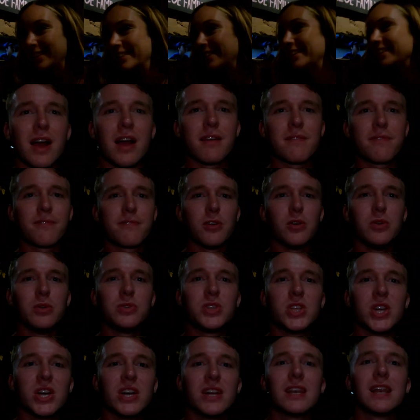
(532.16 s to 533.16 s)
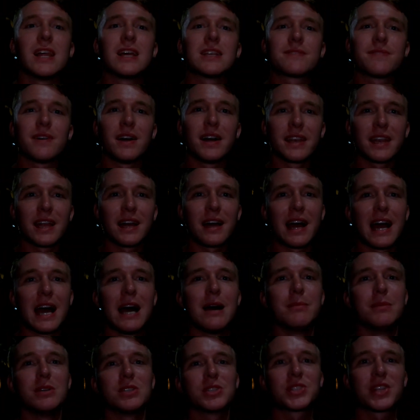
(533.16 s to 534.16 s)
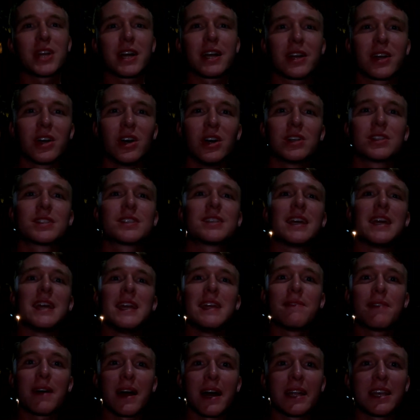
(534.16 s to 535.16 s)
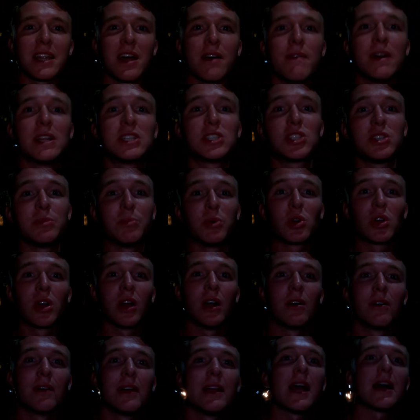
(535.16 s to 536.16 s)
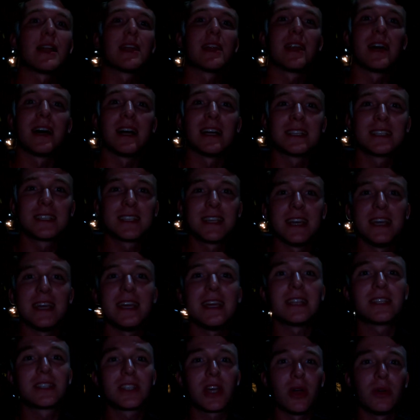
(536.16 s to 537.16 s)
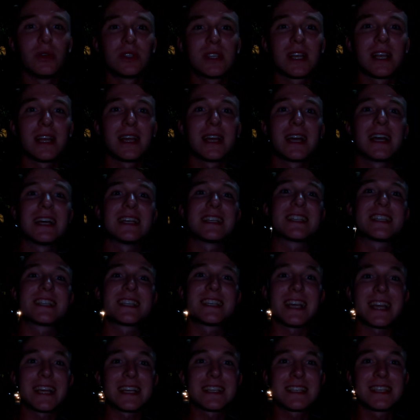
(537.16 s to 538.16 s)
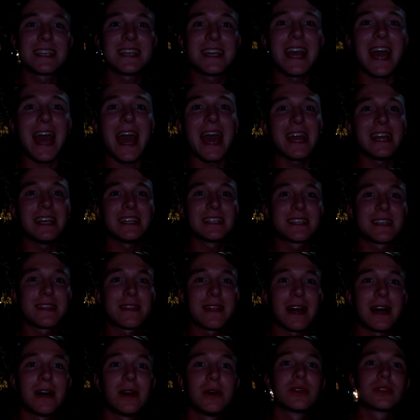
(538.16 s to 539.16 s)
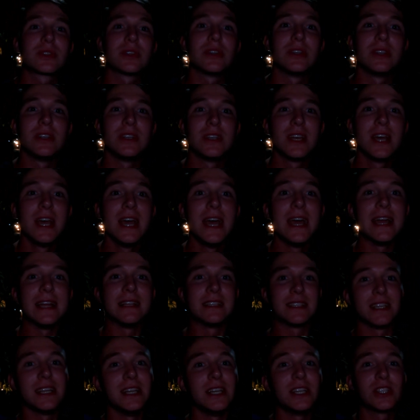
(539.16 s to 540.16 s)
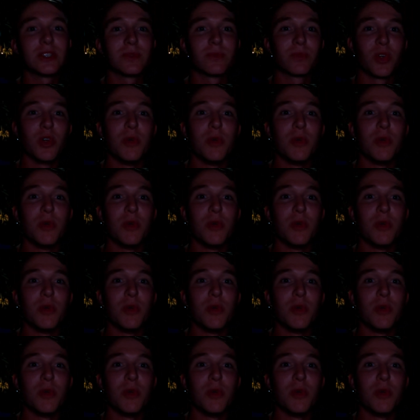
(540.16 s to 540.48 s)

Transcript: Right, food done. Let's find out how much that cost. Eve had a vegetable curry and an iced tea, totaling 68,000 Indonesian